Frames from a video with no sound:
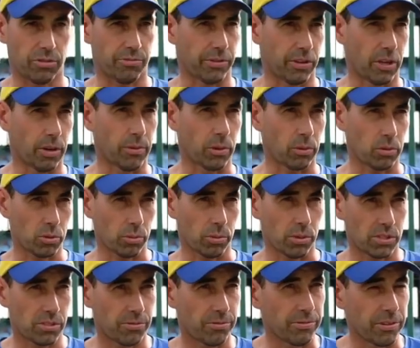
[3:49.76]
phenomenal. It was
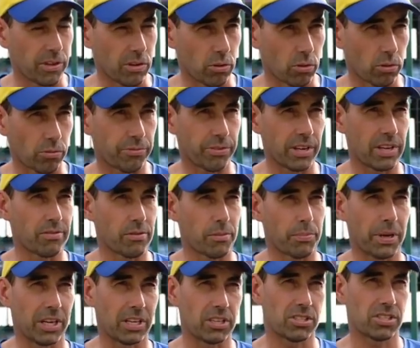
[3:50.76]
almost feral, fever
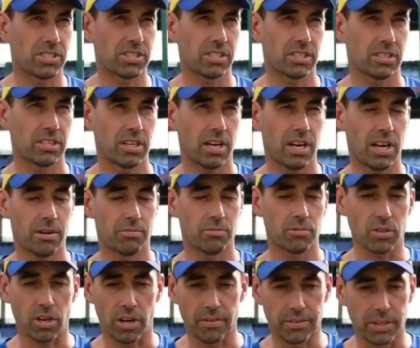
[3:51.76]
pitch,
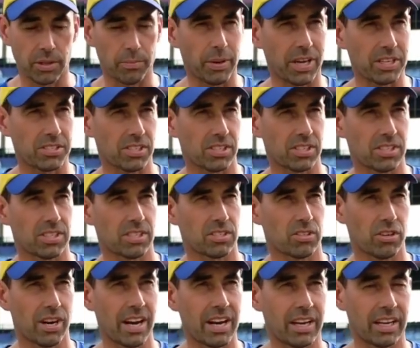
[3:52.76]
driving the bus into
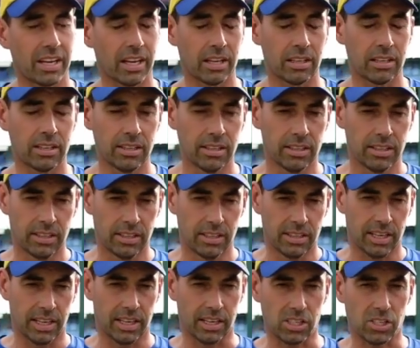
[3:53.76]
training and
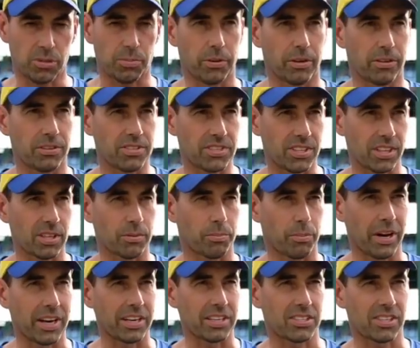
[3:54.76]
experiencing the
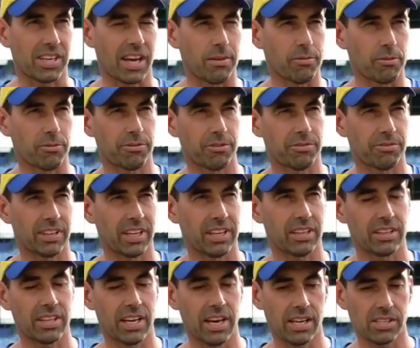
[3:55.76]
practice game of
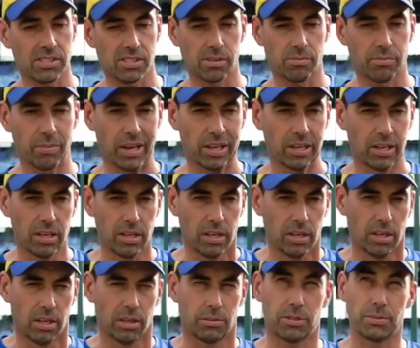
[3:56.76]
15,000. But
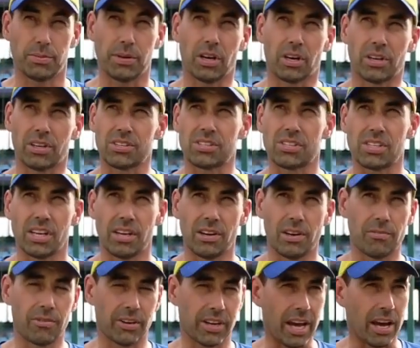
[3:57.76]
to be honest,
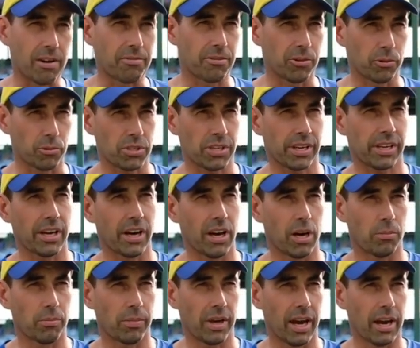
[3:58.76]
every game feels like a
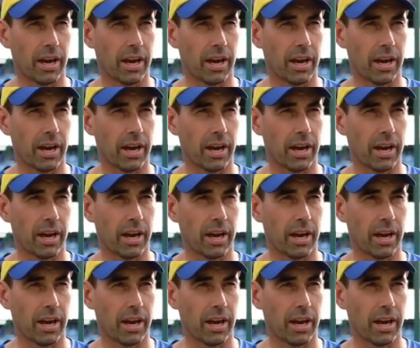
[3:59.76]
home